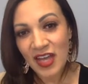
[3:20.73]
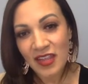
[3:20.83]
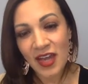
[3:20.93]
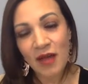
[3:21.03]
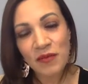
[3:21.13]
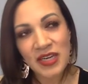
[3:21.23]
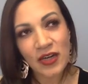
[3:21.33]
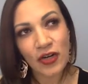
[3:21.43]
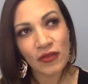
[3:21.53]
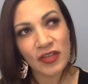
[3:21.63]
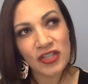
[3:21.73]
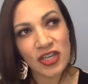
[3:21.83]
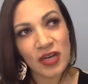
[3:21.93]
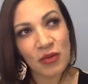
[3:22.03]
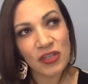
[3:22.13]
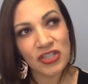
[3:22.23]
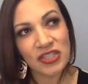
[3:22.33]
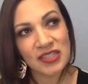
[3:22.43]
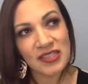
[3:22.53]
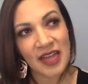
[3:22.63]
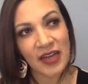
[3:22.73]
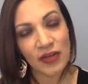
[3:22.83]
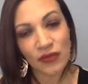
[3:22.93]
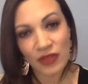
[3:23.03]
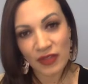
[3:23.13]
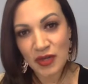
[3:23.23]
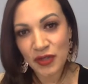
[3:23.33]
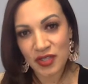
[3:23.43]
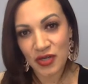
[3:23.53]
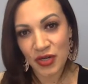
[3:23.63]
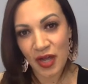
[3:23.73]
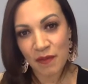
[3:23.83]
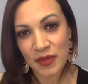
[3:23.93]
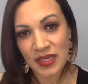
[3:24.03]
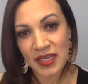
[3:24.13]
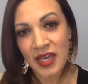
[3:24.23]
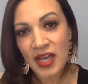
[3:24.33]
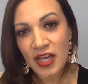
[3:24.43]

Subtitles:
the company and her vision and what she desired for the leaders in her company